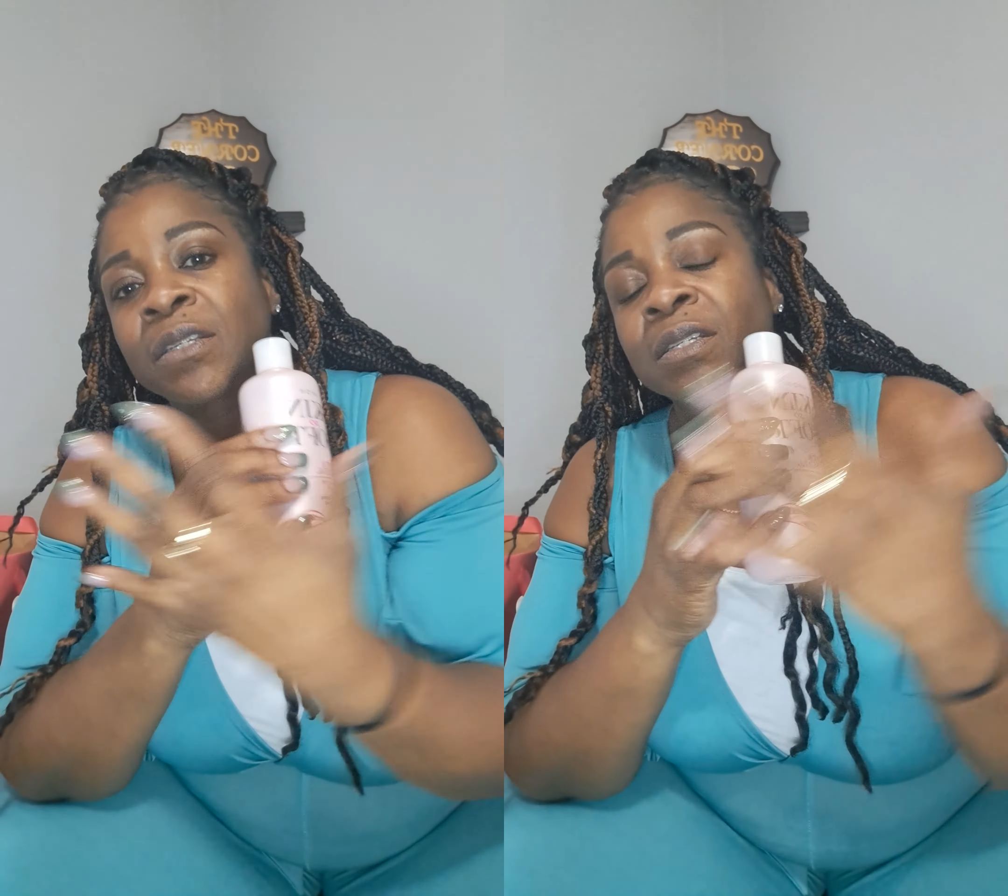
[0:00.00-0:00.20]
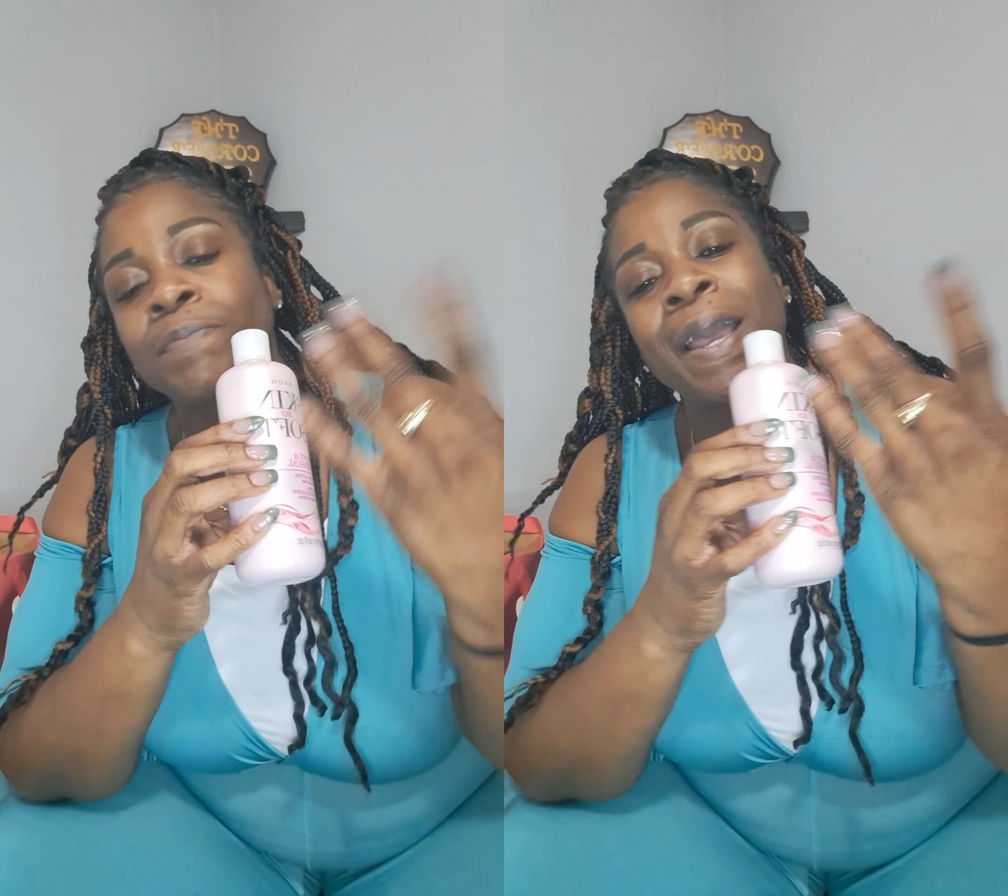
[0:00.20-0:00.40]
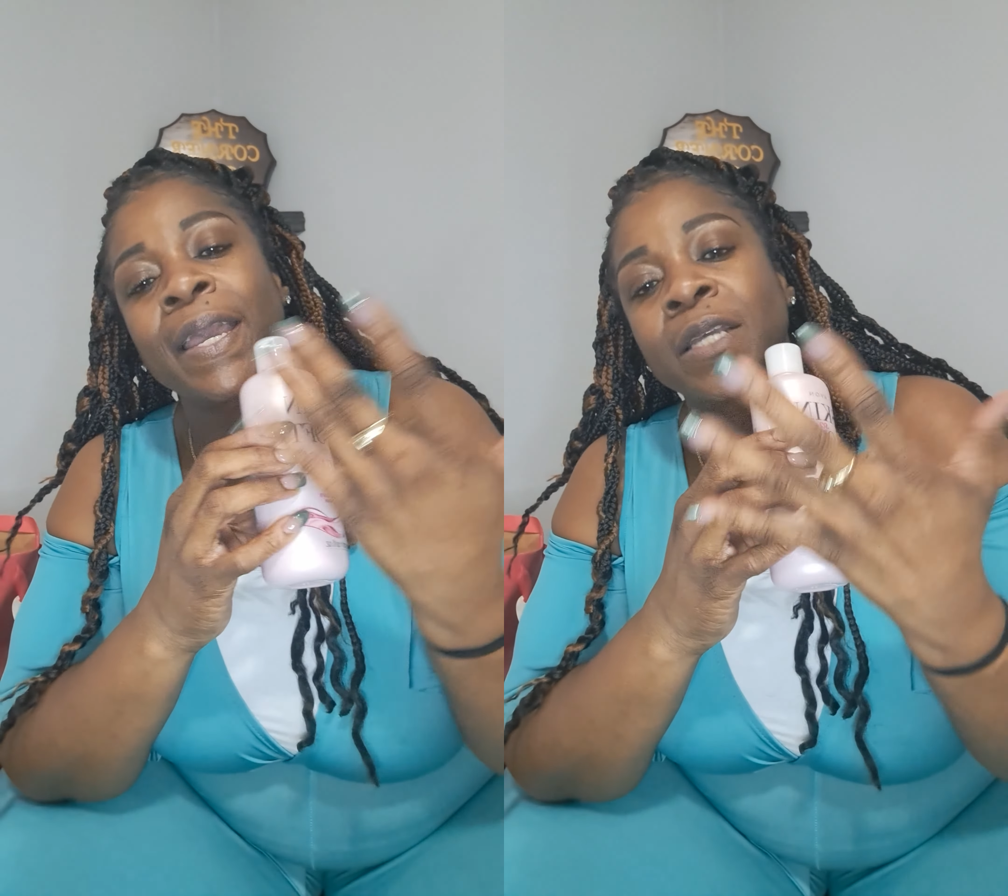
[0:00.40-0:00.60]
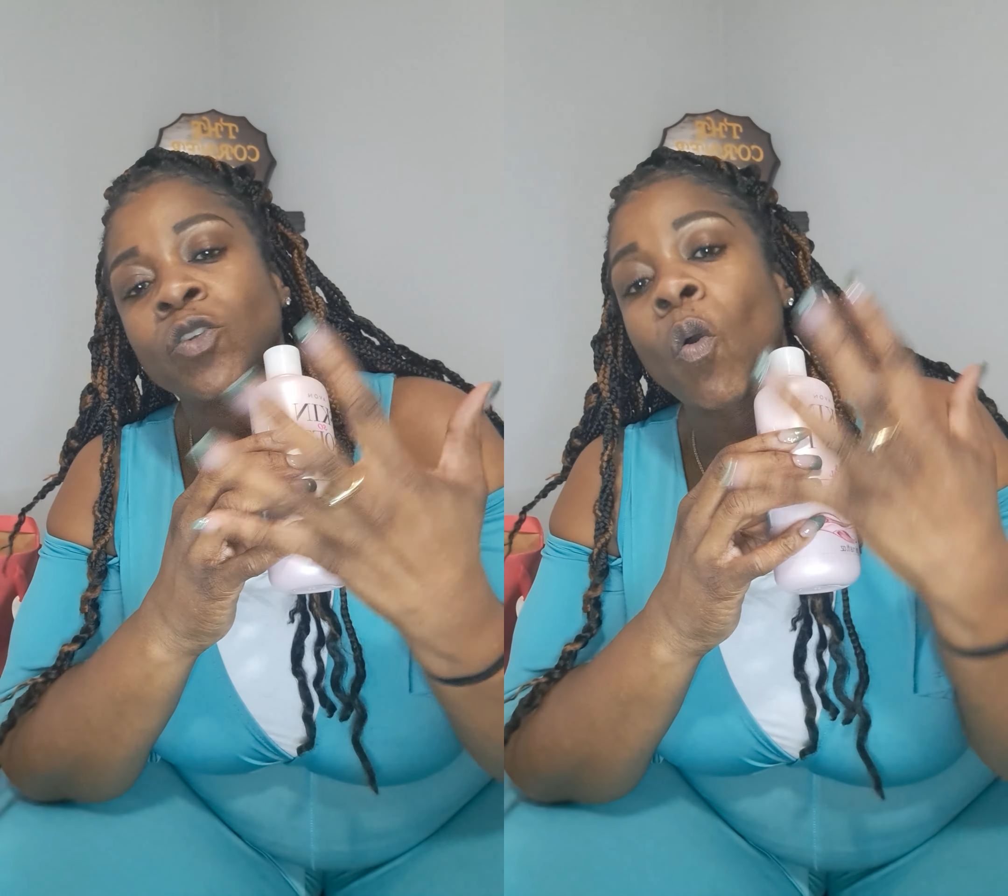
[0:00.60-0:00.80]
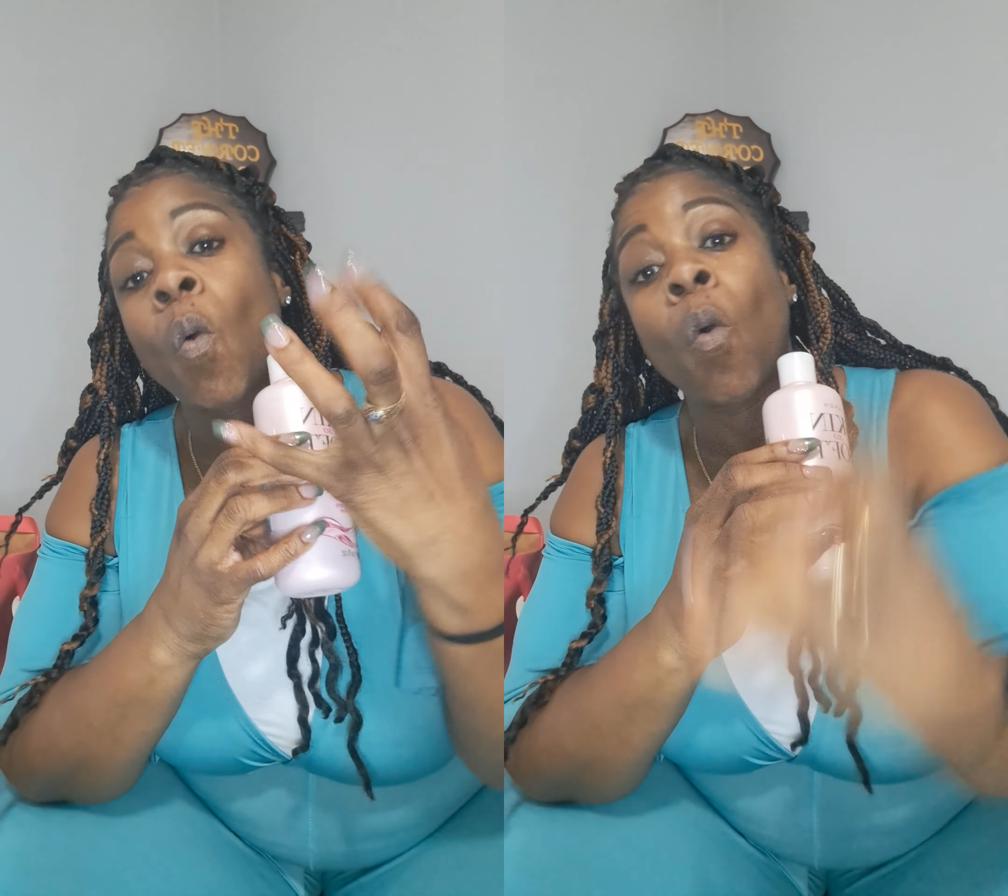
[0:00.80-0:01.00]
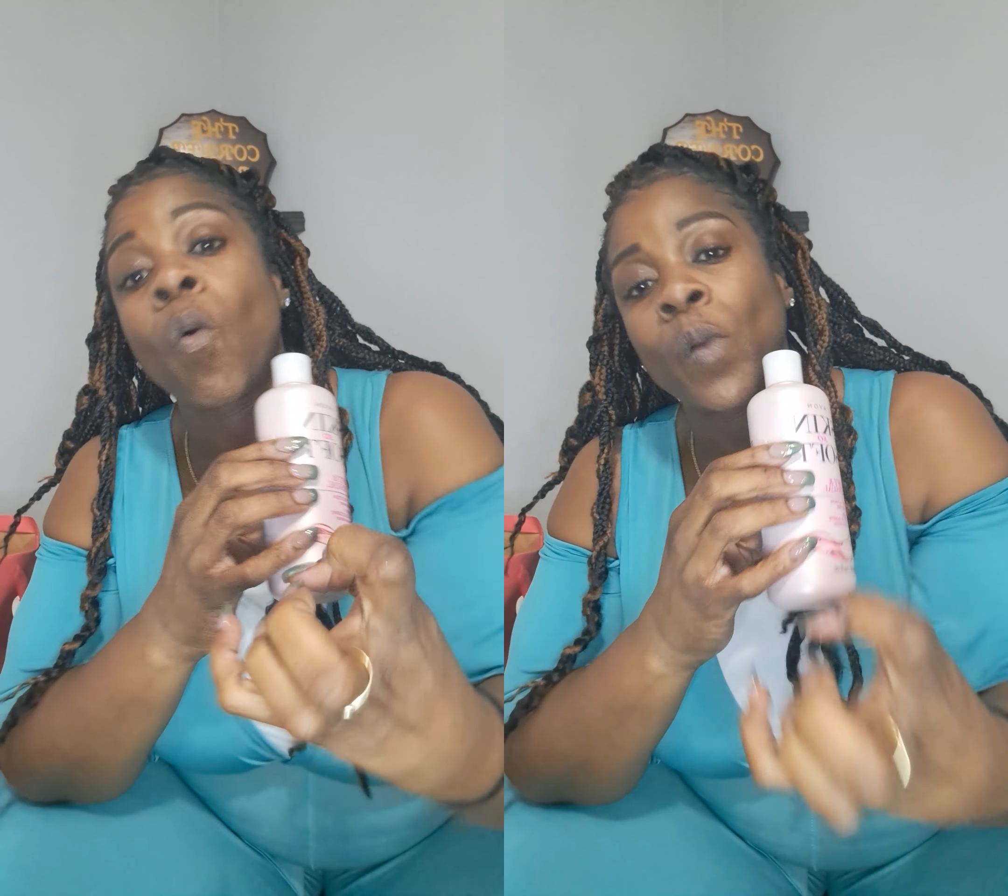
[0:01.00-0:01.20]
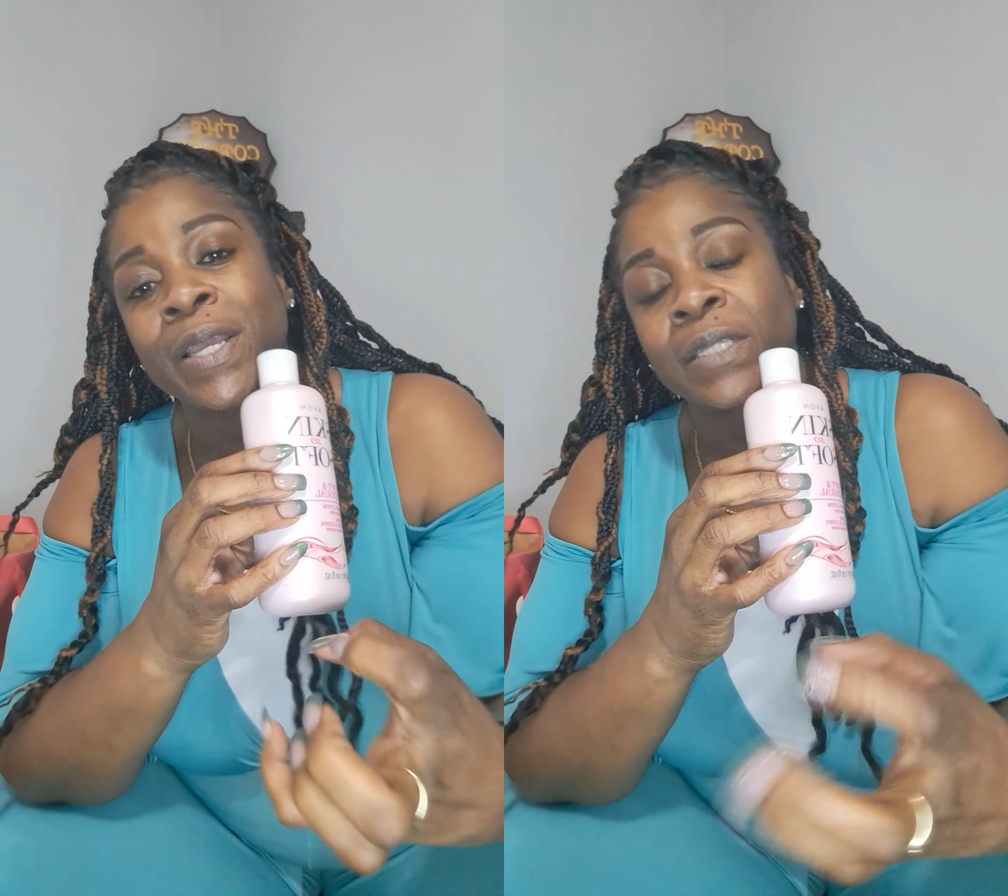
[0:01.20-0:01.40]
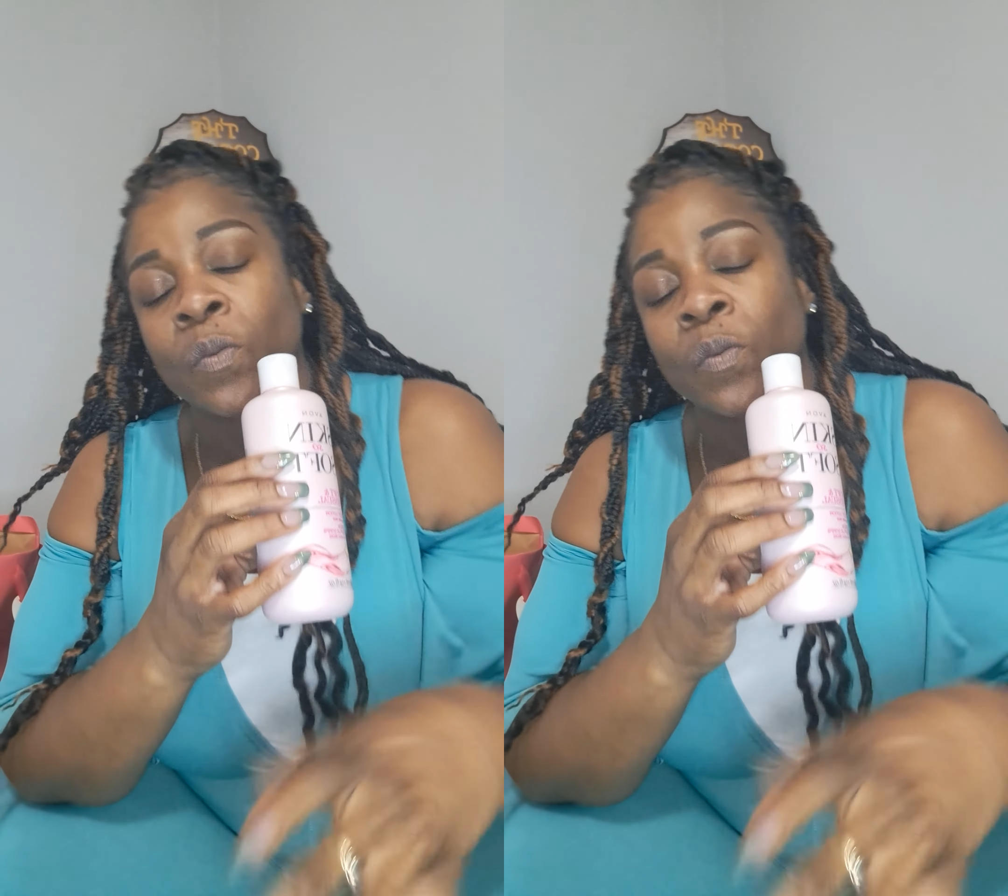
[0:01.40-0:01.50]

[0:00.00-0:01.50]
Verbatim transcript: because my hands are always